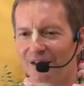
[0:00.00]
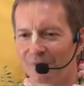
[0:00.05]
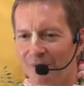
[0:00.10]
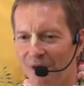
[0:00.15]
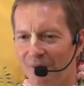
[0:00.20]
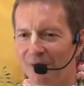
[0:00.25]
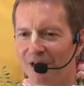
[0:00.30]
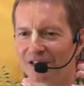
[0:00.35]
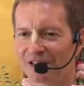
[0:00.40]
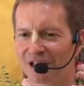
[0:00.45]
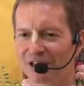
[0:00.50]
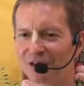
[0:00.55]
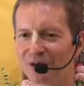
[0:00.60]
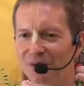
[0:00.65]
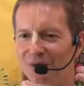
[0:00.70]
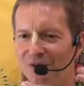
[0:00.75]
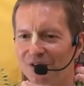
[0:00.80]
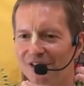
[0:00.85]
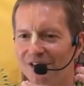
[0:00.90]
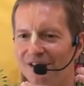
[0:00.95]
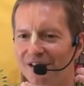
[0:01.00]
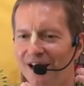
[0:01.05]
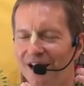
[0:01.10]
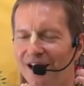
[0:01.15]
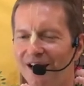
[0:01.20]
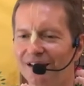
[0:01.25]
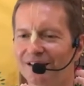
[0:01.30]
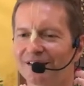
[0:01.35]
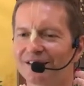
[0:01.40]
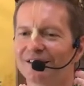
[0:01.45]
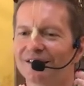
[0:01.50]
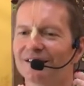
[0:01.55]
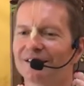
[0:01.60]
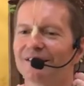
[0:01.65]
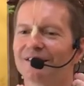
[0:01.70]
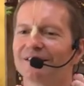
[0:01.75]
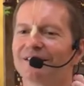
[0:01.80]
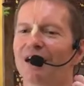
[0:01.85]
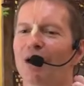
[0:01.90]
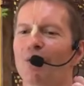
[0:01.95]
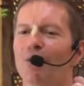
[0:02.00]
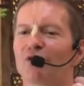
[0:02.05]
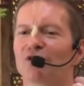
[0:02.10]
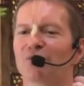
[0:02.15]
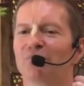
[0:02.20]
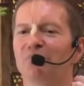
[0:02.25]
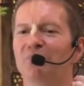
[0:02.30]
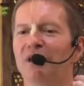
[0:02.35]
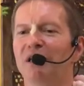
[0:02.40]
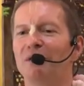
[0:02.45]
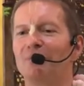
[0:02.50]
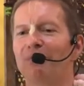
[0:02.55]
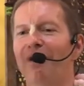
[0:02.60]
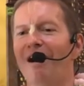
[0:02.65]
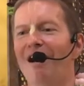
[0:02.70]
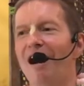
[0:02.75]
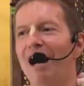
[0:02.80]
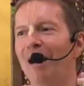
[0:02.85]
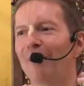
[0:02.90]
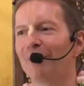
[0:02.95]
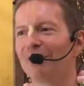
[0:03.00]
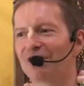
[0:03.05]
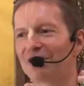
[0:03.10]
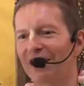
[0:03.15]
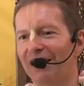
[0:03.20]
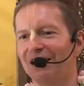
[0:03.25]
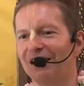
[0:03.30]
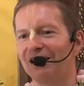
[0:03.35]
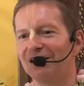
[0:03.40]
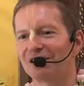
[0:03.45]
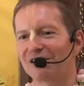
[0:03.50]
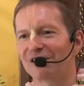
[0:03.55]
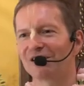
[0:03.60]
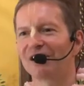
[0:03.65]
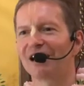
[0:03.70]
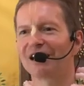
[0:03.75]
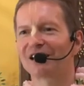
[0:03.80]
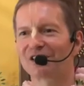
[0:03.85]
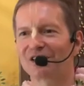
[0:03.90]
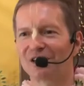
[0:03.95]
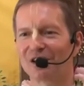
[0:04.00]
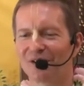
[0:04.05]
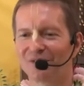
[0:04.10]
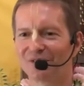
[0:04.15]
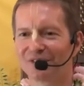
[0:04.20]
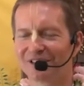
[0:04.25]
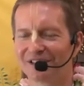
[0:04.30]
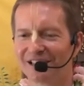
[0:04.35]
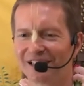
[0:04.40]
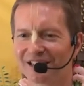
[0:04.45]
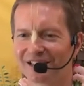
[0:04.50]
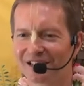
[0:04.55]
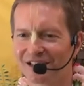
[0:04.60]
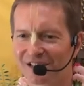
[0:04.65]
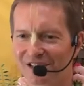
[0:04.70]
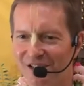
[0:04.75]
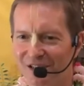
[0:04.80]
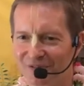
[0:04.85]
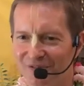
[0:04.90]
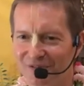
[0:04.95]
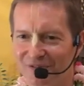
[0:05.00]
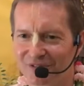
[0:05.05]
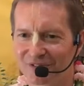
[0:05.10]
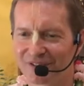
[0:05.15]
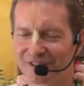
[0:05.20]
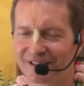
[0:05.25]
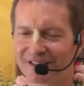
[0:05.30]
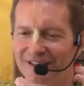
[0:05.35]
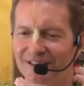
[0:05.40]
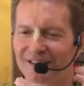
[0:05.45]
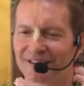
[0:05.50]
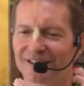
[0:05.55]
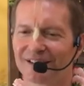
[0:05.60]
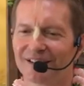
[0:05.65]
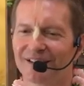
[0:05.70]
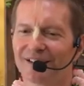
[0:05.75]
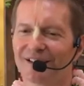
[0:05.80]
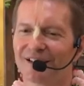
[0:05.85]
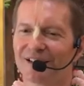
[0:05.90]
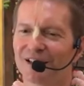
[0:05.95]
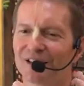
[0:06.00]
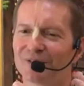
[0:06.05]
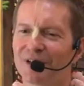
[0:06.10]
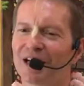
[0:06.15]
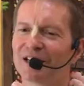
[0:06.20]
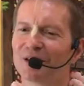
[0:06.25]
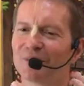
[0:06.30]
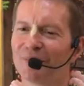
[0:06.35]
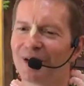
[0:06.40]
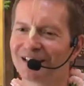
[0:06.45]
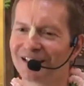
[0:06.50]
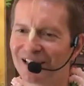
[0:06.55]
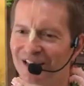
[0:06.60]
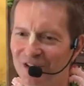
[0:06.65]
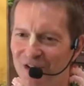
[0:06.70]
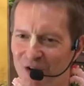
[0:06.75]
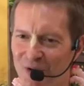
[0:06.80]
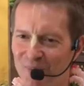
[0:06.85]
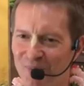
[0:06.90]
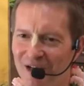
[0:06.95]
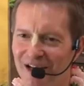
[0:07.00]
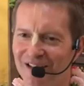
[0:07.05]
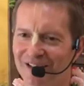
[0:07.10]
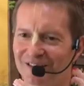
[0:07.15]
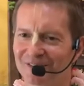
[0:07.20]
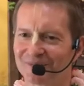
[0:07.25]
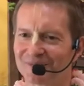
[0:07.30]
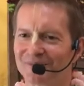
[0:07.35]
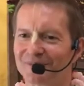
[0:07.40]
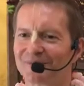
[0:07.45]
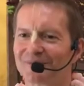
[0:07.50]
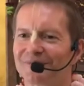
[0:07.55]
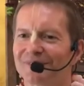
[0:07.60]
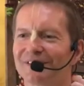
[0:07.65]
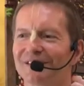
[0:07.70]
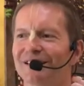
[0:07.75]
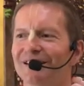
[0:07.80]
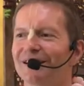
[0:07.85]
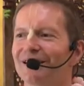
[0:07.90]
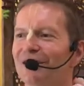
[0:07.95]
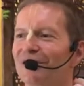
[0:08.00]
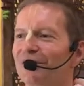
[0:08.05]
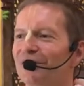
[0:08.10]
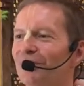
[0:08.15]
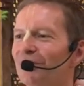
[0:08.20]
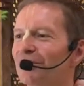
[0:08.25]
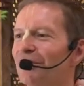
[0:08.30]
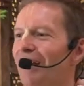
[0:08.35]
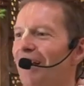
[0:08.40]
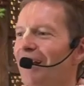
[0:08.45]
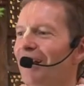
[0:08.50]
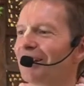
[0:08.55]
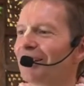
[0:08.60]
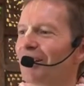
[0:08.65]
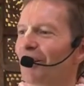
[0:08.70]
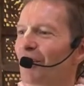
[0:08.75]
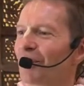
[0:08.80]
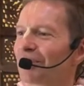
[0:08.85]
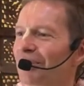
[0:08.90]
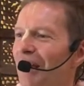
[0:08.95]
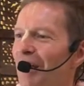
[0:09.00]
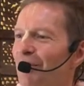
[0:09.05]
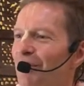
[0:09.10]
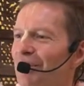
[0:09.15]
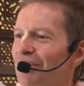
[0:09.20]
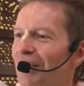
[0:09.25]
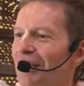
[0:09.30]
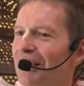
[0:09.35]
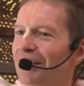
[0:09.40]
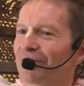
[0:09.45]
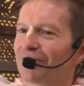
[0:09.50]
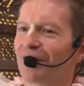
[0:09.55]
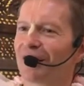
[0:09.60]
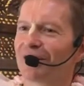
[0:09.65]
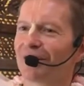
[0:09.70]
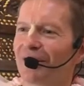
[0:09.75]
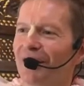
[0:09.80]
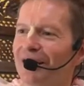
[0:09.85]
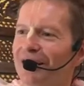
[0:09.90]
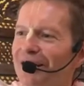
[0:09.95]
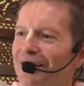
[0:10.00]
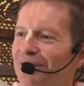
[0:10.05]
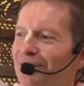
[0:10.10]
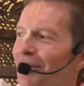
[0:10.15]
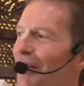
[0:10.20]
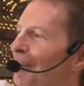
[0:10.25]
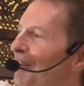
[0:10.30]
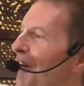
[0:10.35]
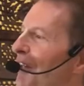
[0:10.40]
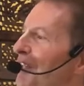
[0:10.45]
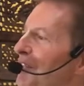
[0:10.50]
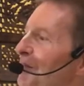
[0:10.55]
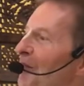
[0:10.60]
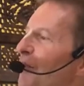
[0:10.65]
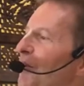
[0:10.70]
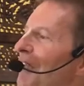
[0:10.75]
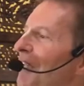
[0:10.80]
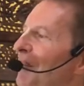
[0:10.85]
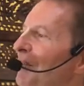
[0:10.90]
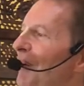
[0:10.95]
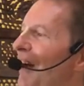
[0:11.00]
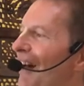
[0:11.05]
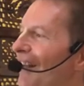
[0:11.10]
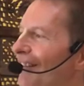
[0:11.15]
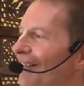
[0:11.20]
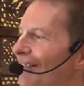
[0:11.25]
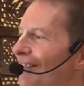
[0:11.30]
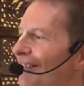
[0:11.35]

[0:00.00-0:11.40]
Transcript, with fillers: my bhajan kuti there, there was big Mahabhishek installation of deities of uh, and Gopal. So there, there was Abhishek of Radharani, Radharani's morning bath.